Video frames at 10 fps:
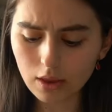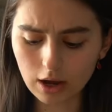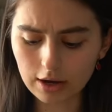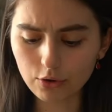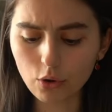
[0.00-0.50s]

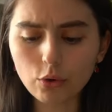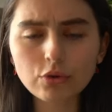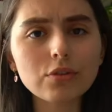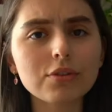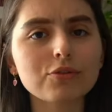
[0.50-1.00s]
I don't know.
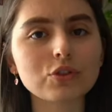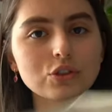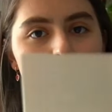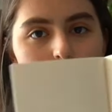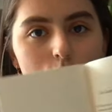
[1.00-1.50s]
Also the
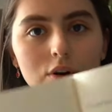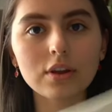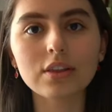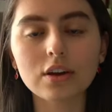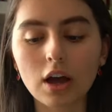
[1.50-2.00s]
first
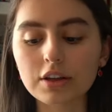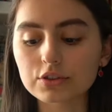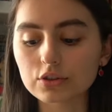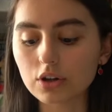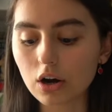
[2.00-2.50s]
story, The
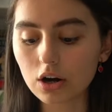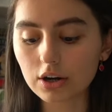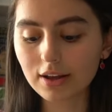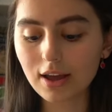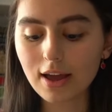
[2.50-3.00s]
Custard
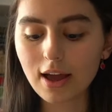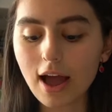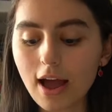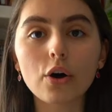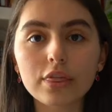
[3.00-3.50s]
Heart,
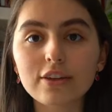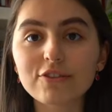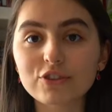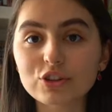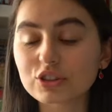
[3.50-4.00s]
on the
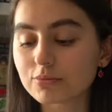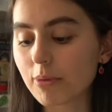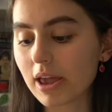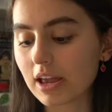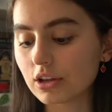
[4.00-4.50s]
first
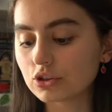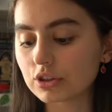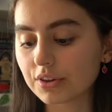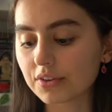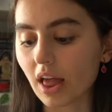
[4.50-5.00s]
page
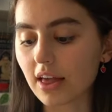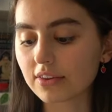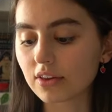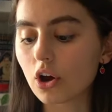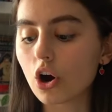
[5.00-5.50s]
it
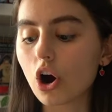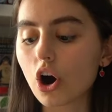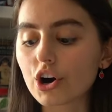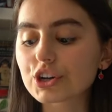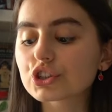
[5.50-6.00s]
says,
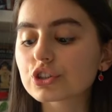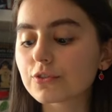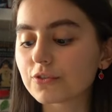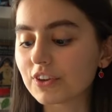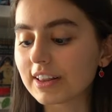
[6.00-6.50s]

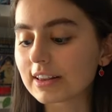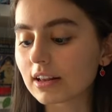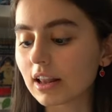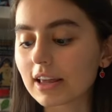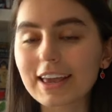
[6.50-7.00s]
arched
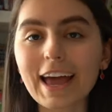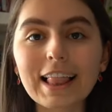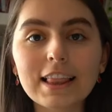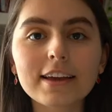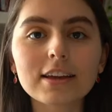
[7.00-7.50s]
feet like
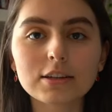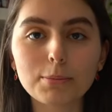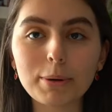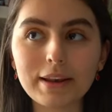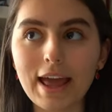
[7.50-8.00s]

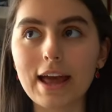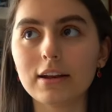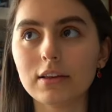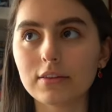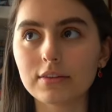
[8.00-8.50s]
elegant
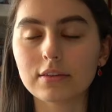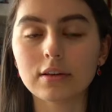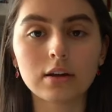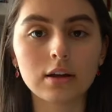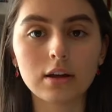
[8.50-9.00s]
bananas.
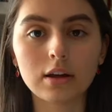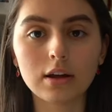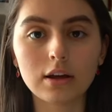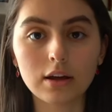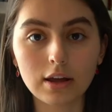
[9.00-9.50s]

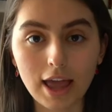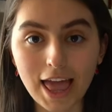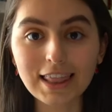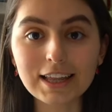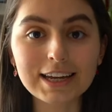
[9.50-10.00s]

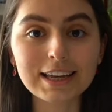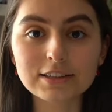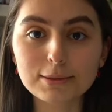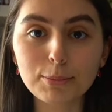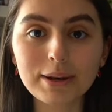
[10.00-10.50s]

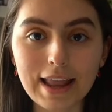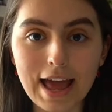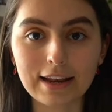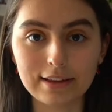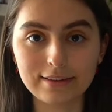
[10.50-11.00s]
Elegant
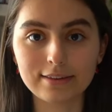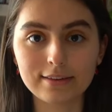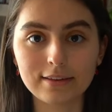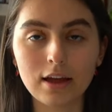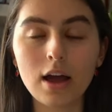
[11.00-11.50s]

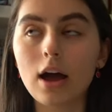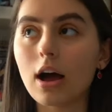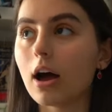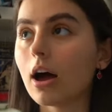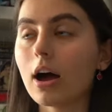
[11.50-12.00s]
bananas.
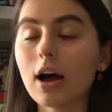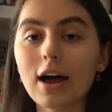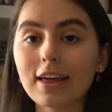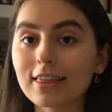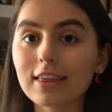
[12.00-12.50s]

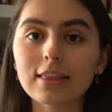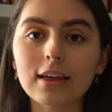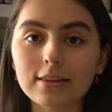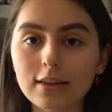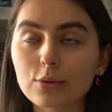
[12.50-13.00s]
I think
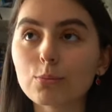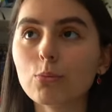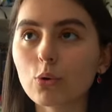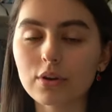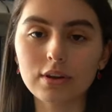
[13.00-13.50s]
that says more